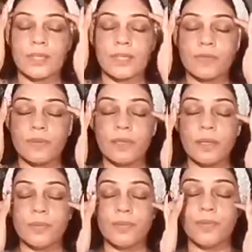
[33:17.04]
This will
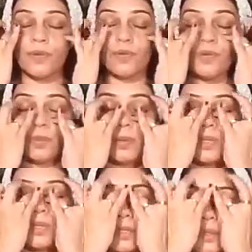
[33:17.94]
improve the
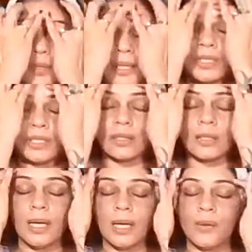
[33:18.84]
blood circulation,
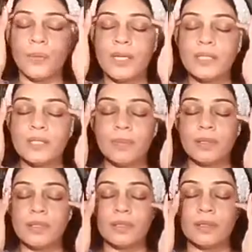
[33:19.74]
and once the
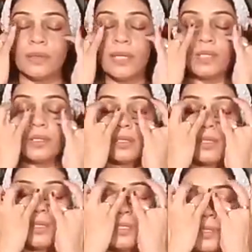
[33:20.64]
blood circulation
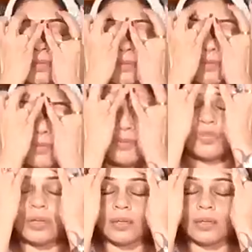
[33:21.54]
is improved
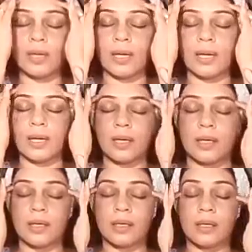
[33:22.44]
near the eye
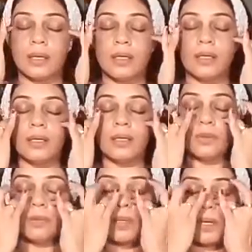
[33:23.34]
area, it
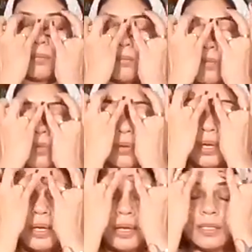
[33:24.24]
will become more
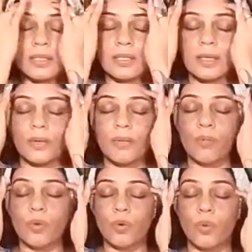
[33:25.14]
elastic,
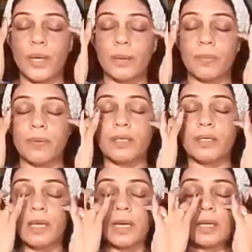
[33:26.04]
more
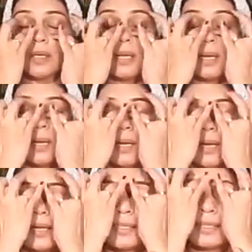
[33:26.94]
vibrant, and
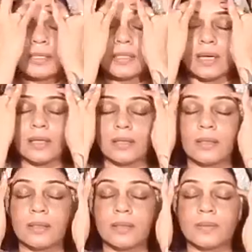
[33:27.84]
less tired.